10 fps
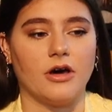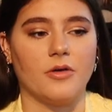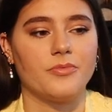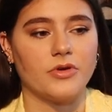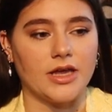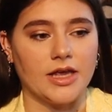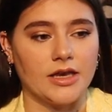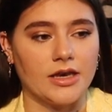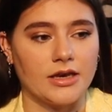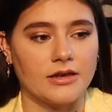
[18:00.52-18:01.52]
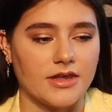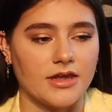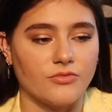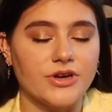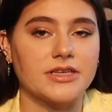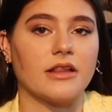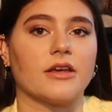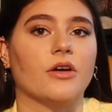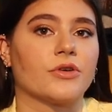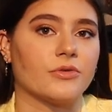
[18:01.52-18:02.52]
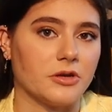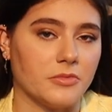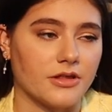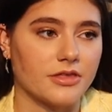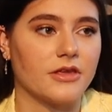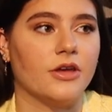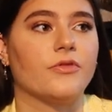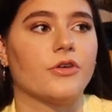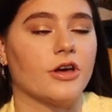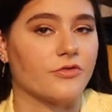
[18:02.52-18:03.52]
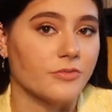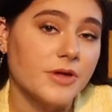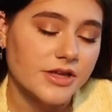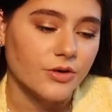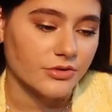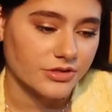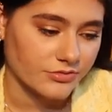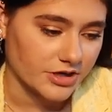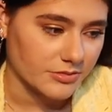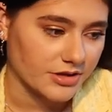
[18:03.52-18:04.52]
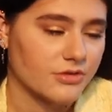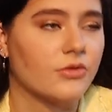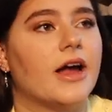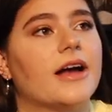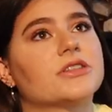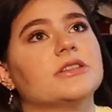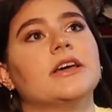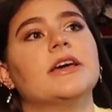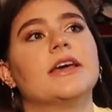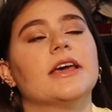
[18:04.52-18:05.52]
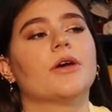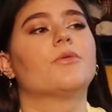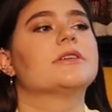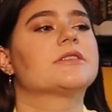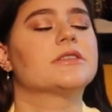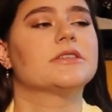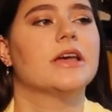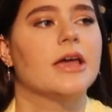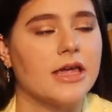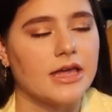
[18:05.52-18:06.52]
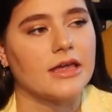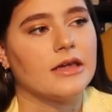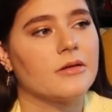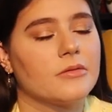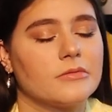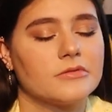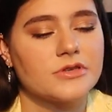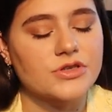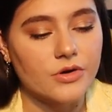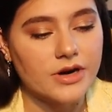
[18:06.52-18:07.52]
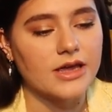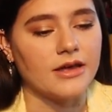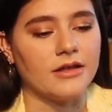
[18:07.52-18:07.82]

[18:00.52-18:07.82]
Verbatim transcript: up in the retelling of a Greek myth. If you're not familiar with the Greek myth, or actually, it was a story